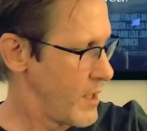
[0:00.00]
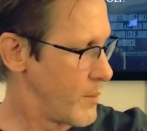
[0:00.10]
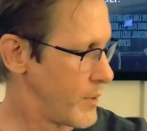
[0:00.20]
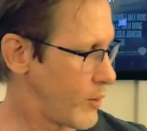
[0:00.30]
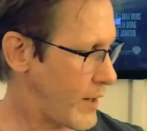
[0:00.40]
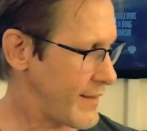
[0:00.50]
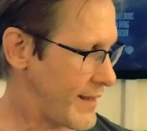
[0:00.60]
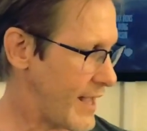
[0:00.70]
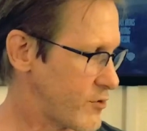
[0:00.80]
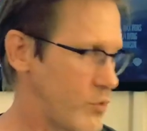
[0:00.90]
But anyway, the
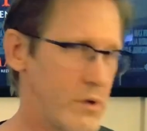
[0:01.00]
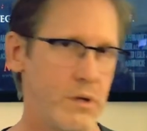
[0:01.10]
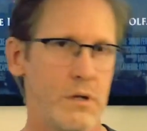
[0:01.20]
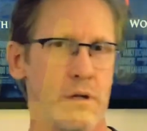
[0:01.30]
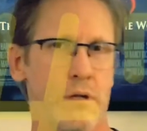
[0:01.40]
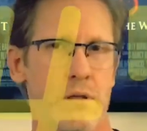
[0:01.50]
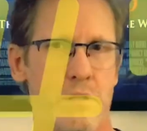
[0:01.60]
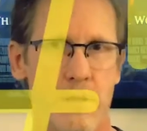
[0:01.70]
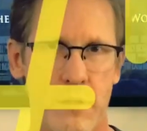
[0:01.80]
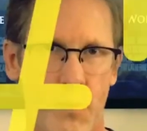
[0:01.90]
next one,
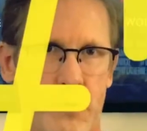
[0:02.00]
number